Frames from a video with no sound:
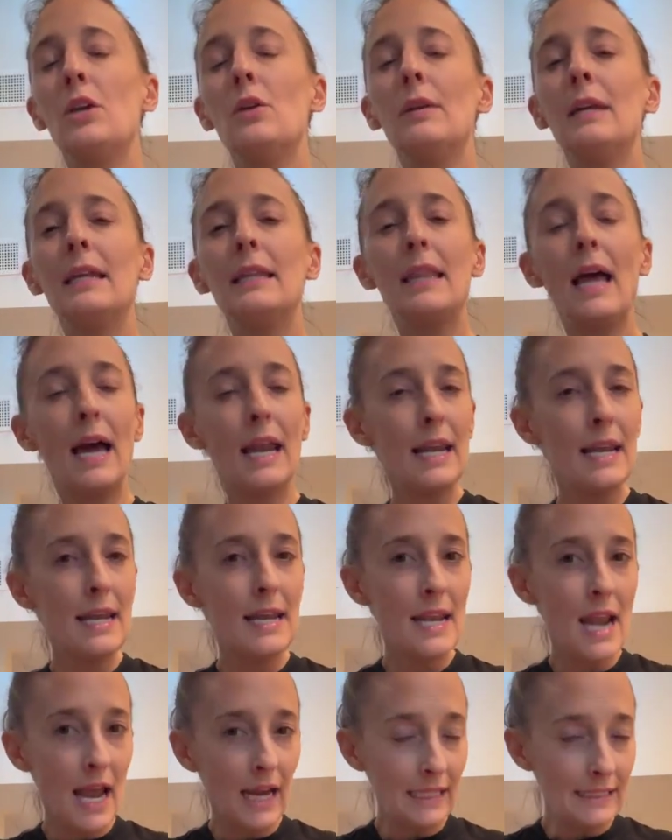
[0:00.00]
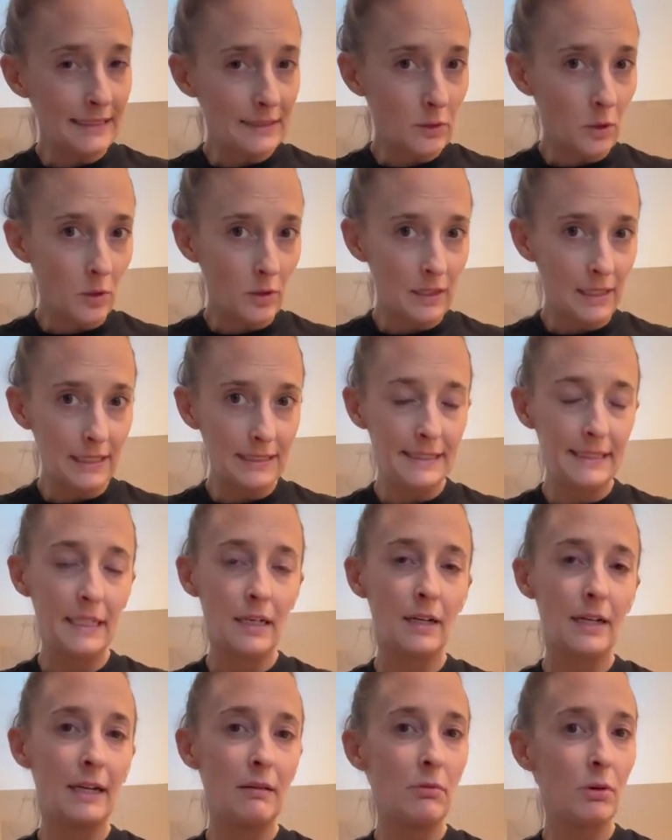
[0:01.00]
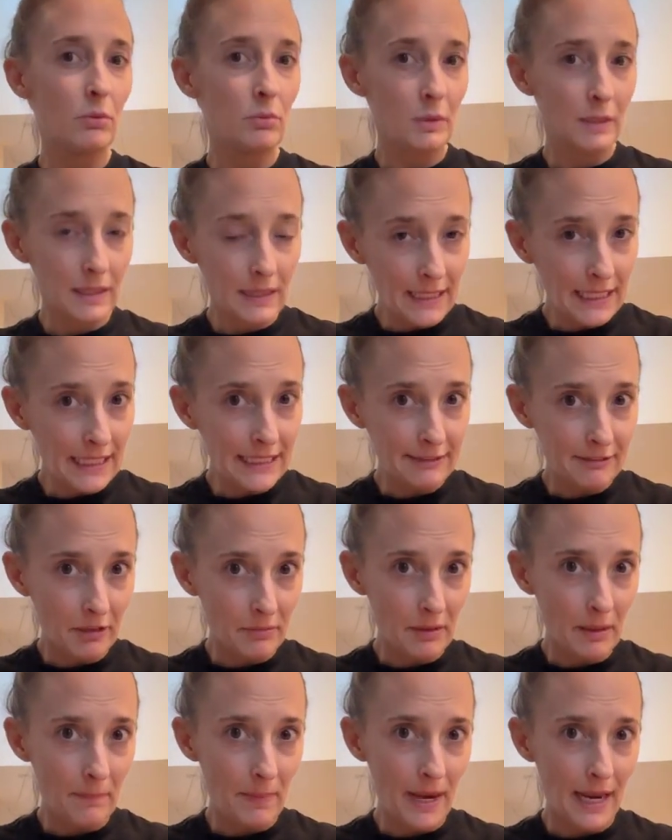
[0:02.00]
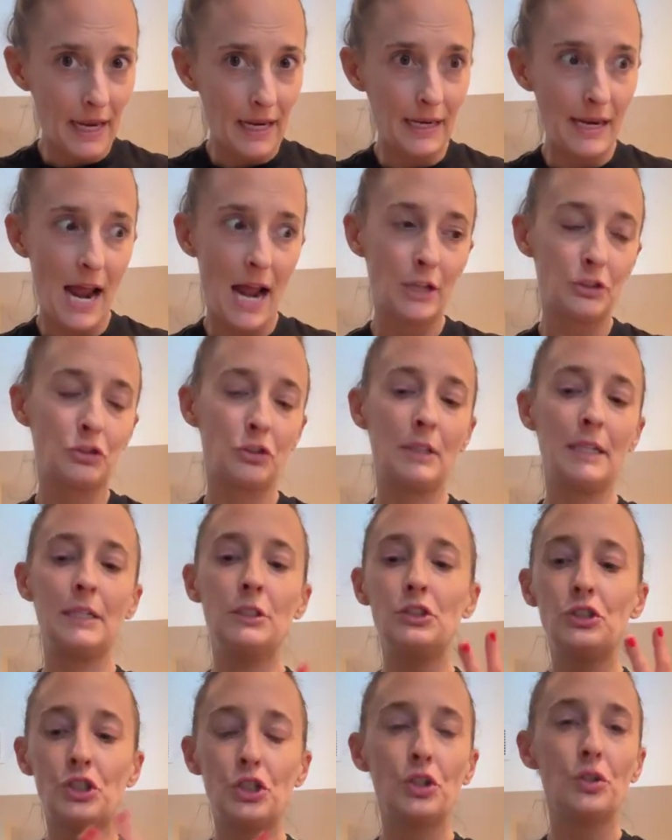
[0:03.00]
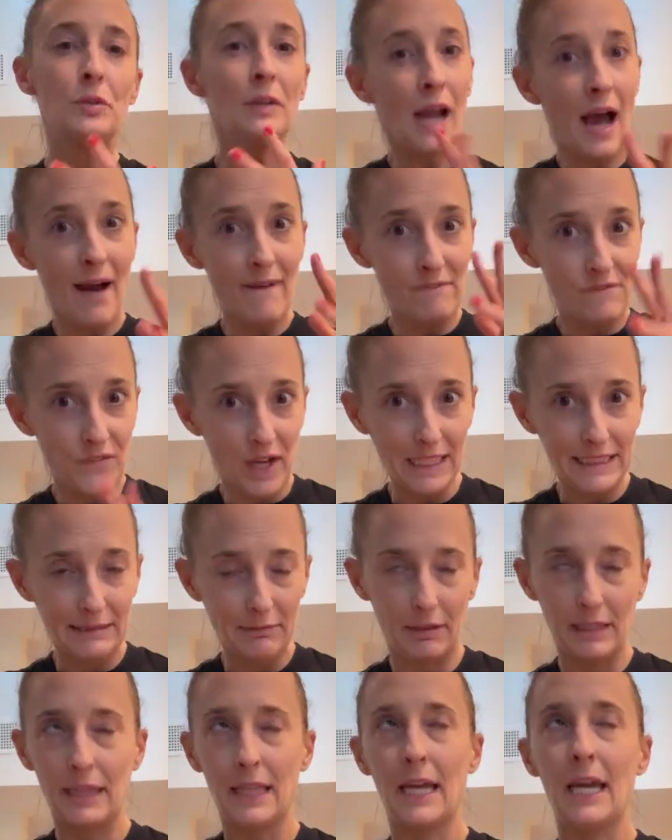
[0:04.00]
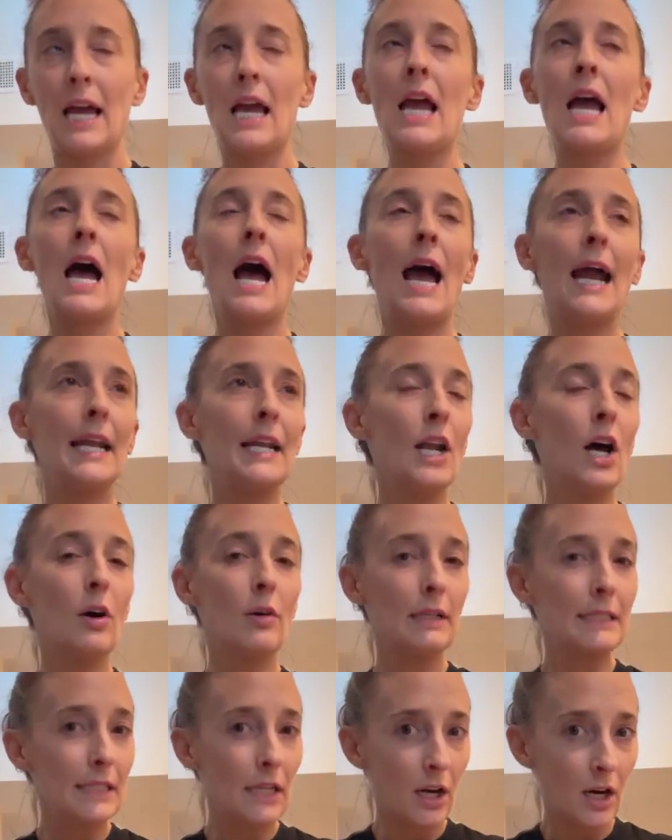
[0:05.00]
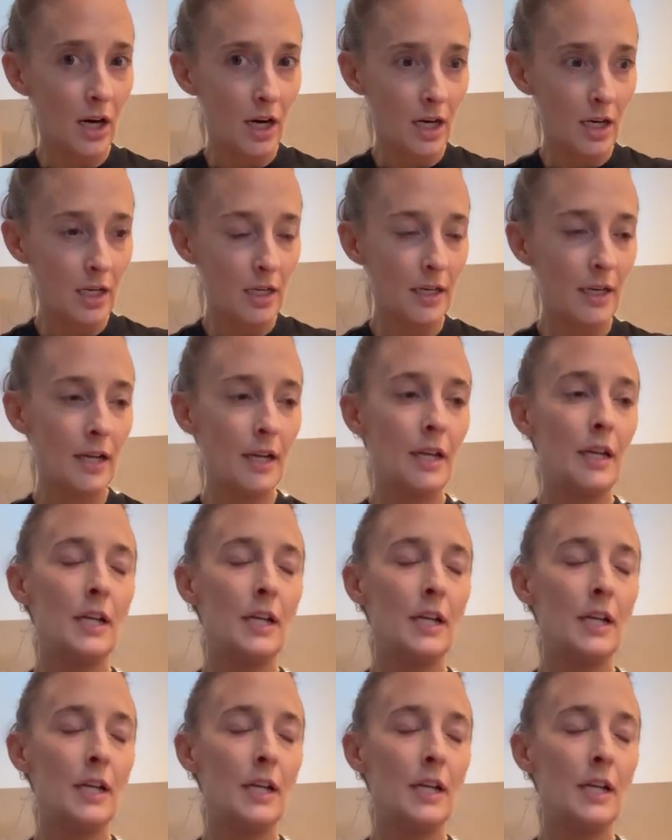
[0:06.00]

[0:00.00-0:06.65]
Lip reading: You need that nice golden sear. It will release from the pan naturally. Do not fudge with it. I know it's hard.